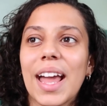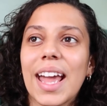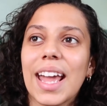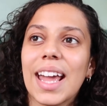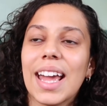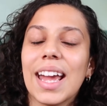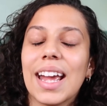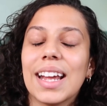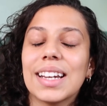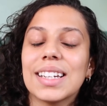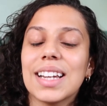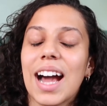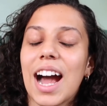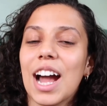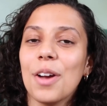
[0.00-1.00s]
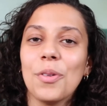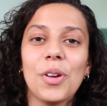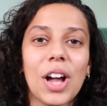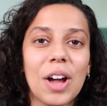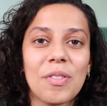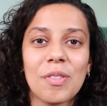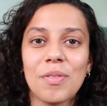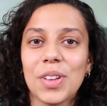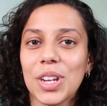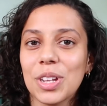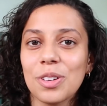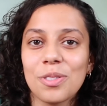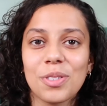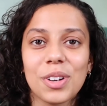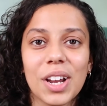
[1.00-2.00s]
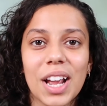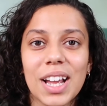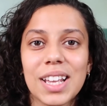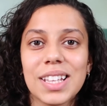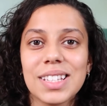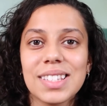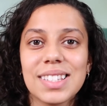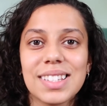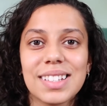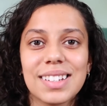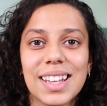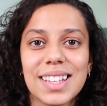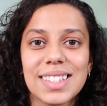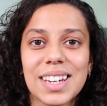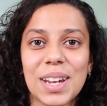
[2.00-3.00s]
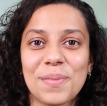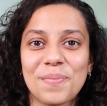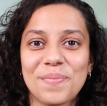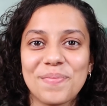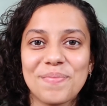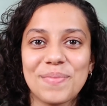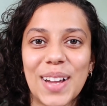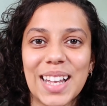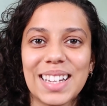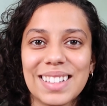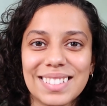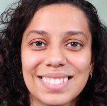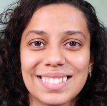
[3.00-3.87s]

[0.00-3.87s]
and I will have a video for you guys next time. Bye.